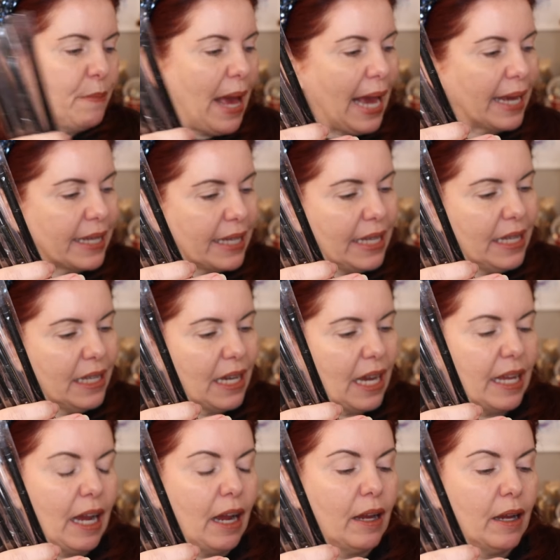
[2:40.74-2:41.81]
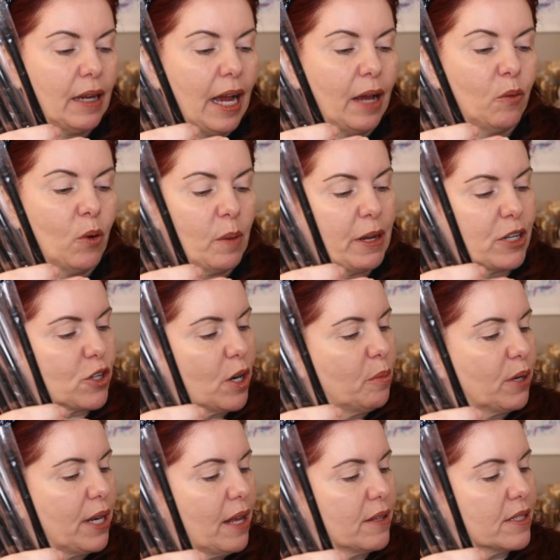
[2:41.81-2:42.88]
Mackie, I, I, I wanna make sure I
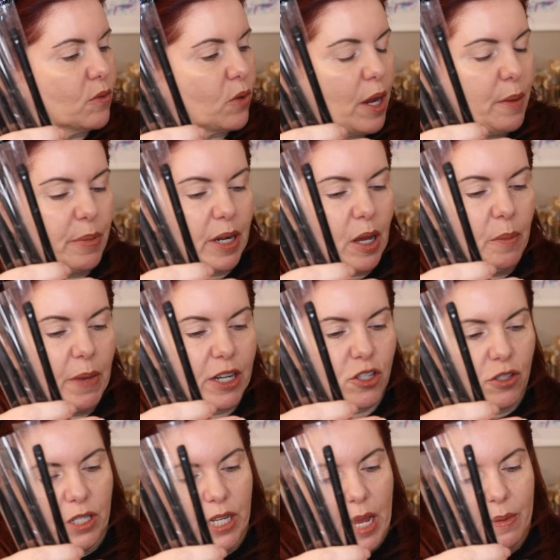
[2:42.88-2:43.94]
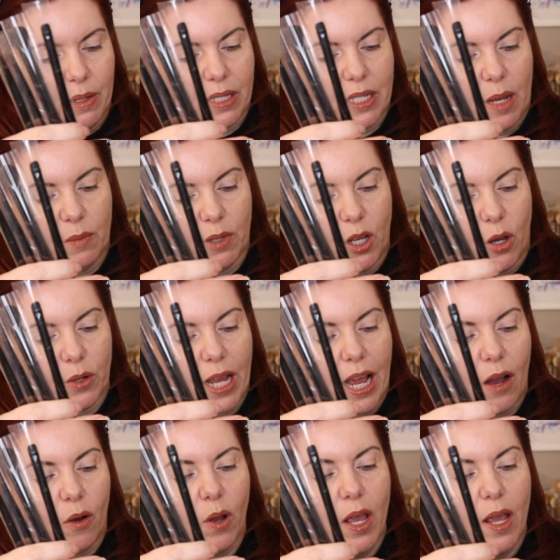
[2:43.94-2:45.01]
pronounce it right, but I'll make sure the name is down below.
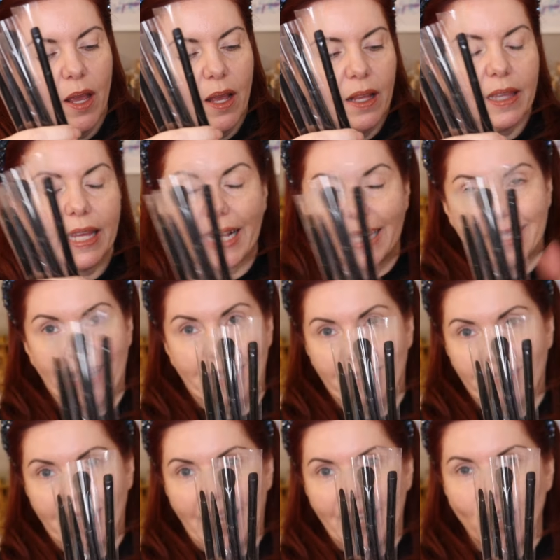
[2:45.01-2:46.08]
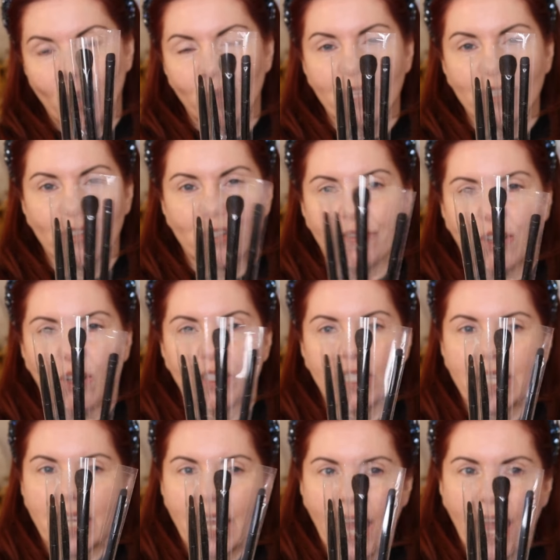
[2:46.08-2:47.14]
Now, like I said, I know these are difficult
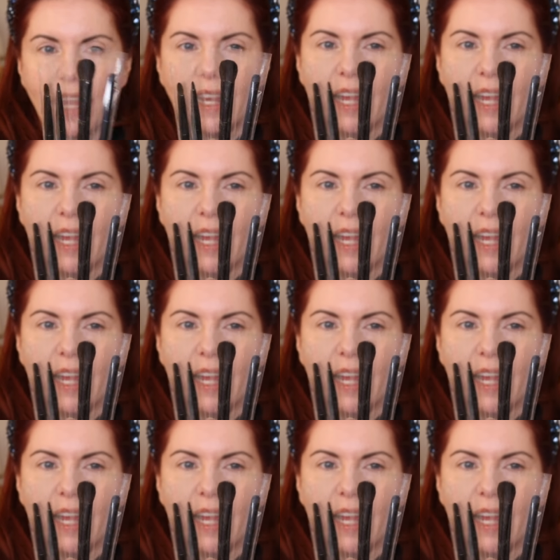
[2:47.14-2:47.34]
to get.